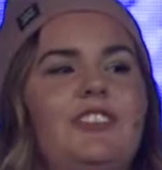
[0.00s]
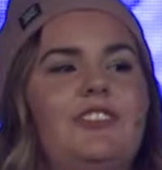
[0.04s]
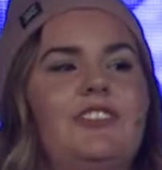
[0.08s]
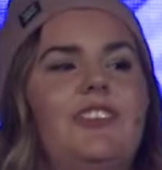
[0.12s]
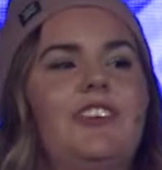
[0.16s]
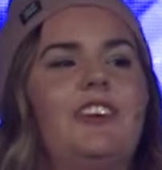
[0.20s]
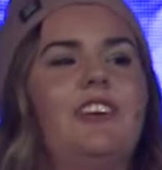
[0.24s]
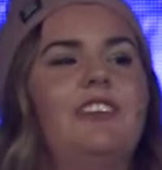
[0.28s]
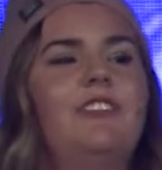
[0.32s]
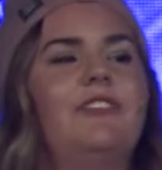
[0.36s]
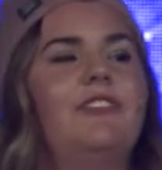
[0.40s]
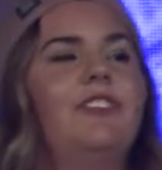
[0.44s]

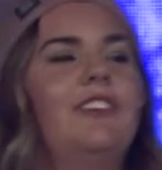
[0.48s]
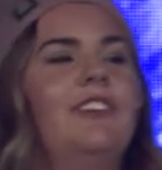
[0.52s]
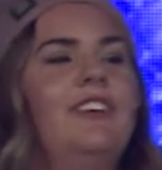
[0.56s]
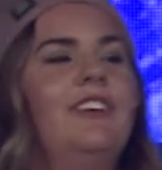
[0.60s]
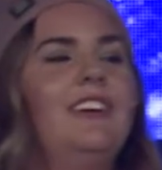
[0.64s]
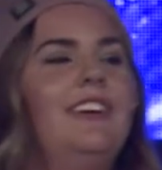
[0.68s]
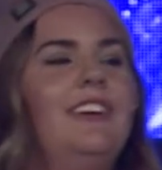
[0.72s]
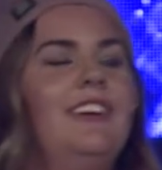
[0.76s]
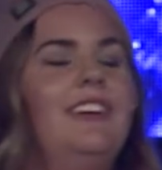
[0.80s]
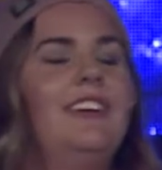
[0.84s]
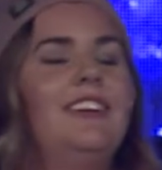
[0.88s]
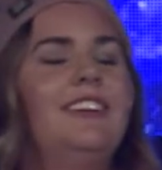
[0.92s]
sort of
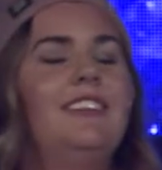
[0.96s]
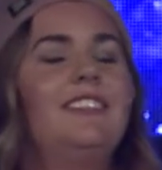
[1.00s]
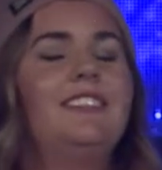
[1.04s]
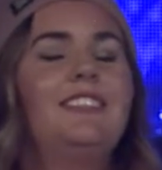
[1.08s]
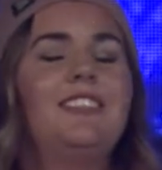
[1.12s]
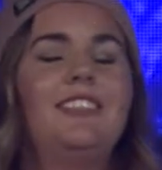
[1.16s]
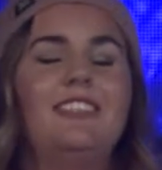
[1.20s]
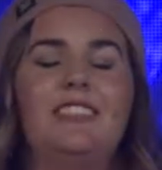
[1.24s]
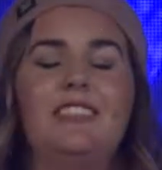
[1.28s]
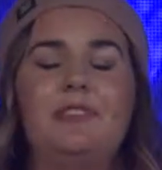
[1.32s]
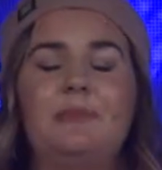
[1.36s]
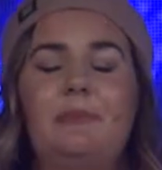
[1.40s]

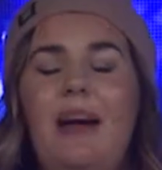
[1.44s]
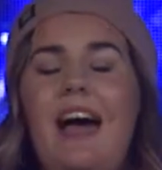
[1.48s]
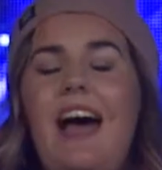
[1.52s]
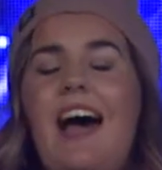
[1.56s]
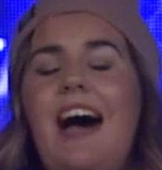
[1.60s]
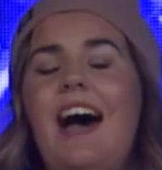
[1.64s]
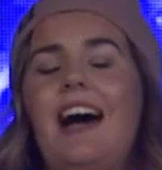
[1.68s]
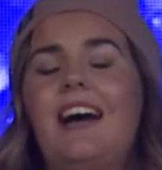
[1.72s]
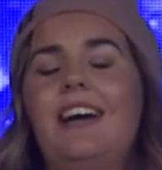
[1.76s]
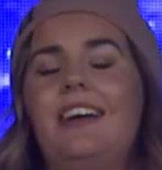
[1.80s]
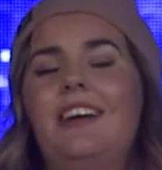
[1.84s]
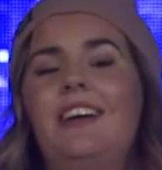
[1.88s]
sits
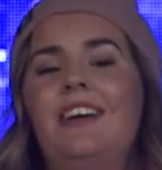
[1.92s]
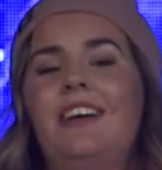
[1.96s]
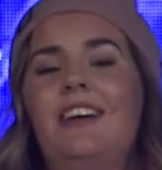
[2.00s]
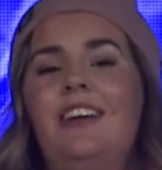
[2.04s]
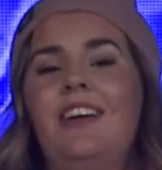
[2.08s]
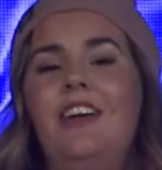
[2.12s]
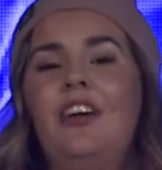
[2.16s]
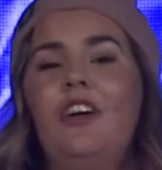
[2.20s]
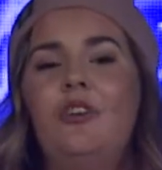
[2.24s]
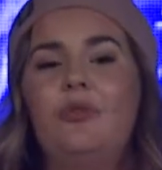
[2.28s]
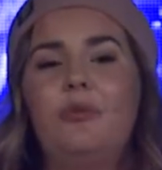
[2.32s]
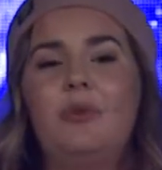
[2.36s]
back,
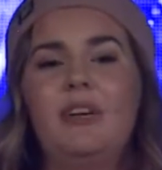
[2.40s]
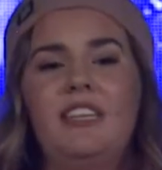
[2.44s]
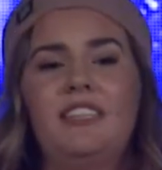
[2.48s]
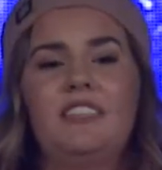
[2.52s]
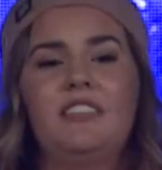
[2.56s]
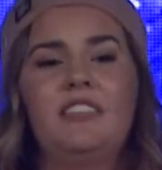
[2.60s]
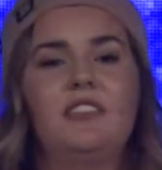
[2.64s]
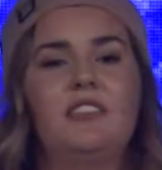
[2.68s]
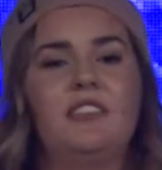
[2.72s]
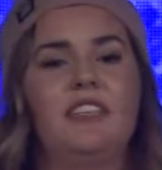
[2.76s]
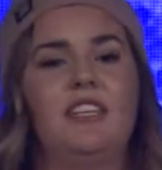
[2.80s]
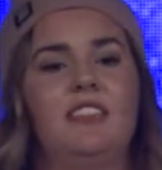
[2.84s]
we
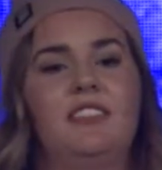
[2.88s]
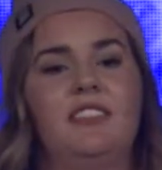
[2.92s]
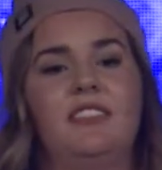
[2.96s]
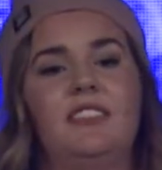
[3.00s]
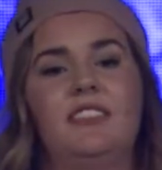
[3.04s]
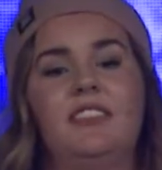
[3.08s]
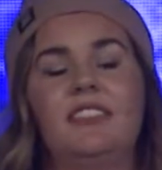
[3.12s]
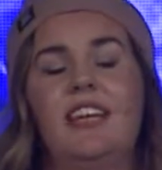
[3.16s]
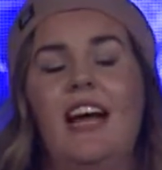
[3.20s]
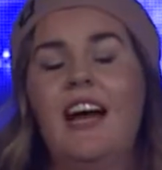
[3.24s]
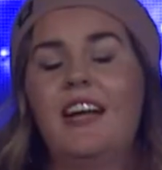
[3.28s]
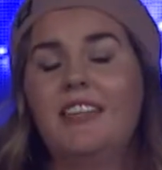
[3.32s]
still need to
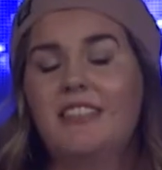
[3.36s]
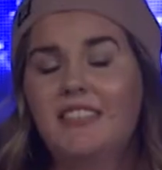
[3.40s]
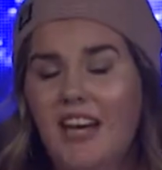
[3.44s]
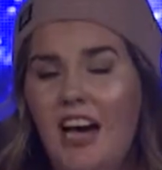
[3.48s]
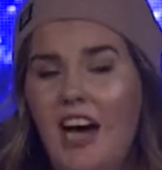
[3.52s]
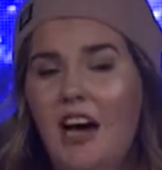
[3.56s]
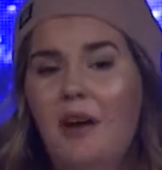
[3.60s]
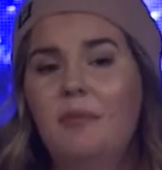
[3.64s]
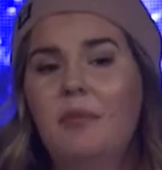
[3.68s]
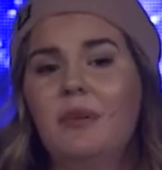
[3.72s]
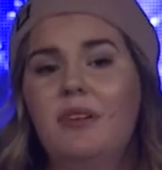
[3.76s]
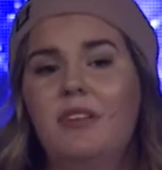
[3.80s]
stand
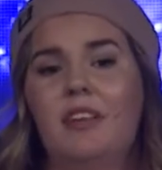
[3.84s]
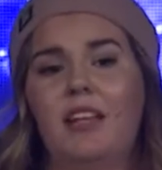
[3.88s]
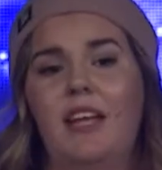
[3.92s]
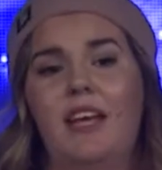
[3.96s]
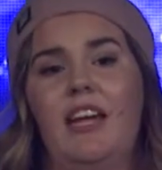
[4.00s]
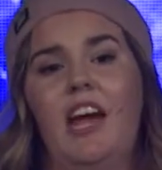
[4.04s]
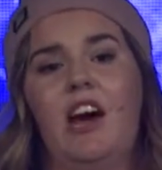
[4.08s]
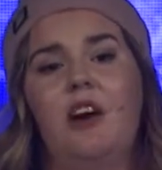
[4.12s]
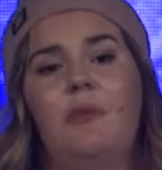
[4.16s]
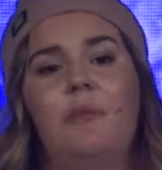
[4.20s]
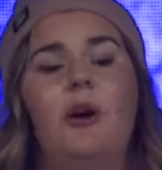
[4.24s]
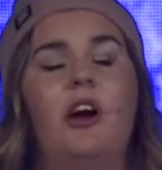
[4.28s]
up
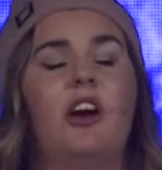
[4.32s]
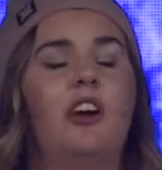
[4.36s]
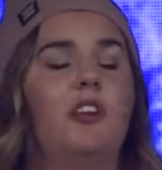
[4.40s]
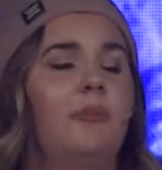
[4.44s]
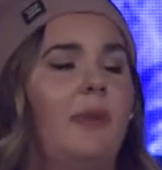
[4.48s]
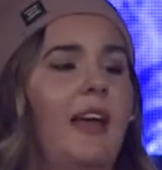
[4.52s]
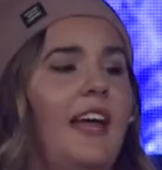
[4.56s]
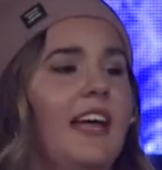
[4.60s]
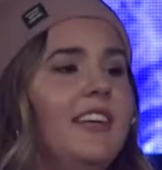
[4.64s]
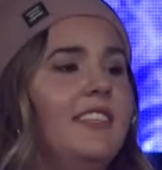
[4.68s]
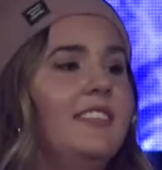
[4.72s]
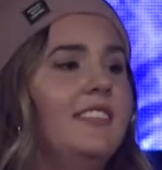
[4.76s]
like how
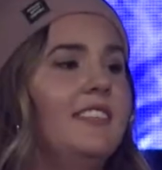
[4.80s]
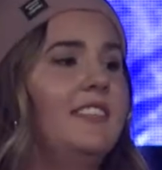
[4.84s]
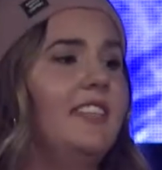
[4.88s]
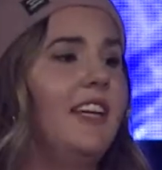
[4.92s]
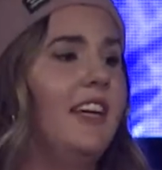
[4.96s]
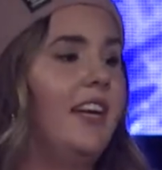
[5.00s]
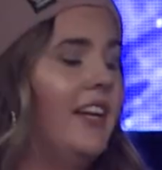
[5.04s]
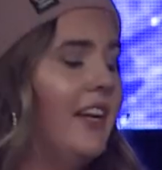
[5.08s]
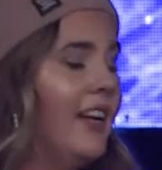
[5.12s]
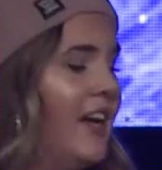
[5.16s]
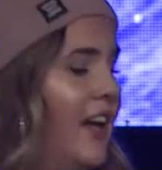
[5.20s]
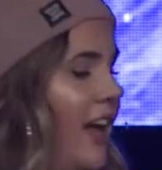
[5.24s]
Bartimaeus
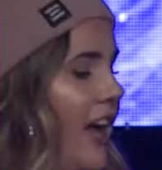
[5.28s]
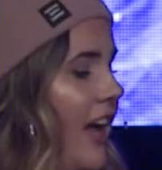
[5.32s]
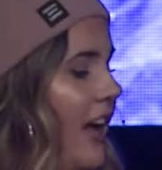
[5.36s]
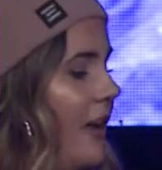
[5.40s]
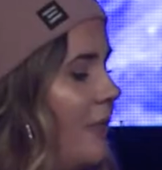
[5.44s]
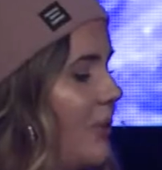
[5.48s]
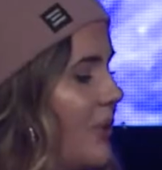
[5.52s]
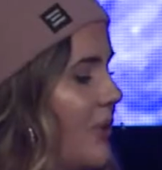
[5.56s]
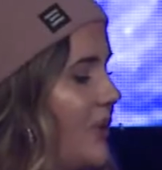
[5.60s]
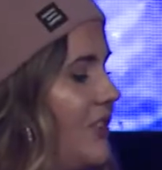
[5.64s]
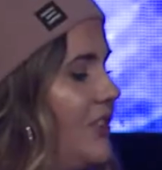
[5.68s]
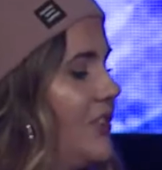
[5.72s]
did
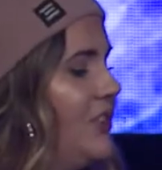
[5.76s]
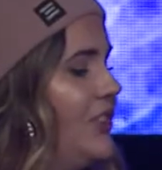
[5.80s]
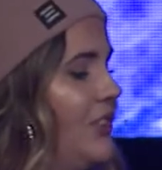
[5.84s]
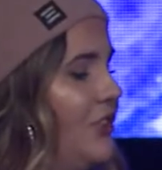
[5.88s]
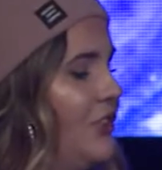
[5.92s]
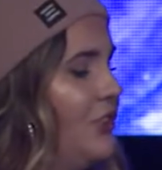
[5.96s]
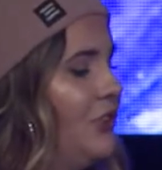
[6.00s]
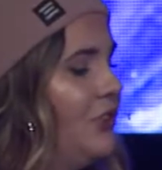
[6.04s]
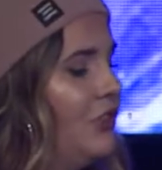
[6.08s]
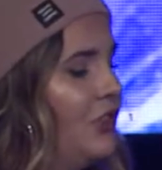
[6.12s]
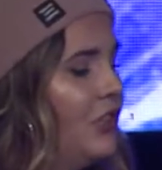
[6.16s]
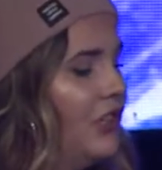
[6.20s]
and
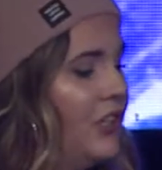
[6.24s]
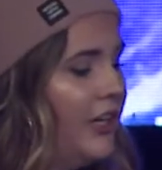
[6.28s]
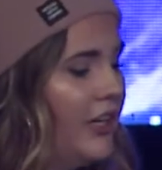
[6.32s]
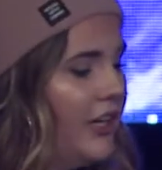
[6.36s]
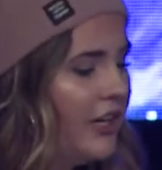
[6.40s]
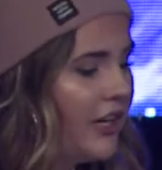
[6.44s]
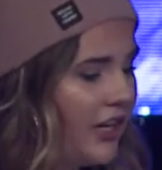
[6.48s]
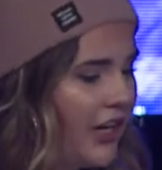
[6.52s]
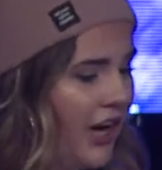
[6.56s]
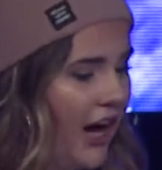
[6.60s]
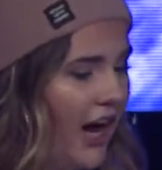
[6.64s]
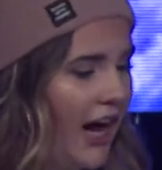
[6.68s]
pursue
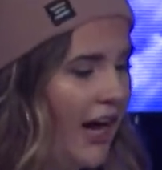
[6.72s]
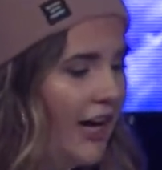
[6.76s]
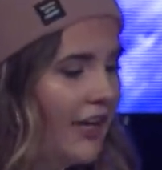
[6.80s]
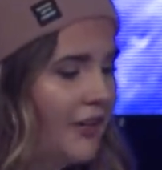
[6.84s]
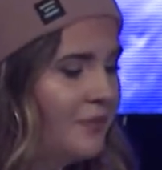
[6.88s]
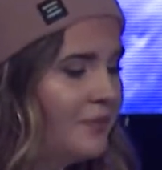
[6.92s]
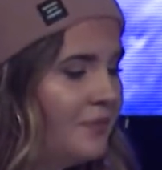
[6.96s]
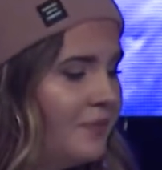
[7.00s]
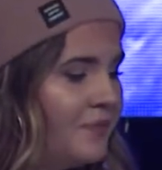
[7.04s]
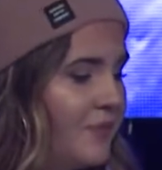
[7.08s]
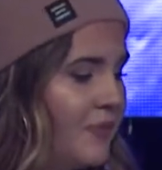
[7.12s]
God.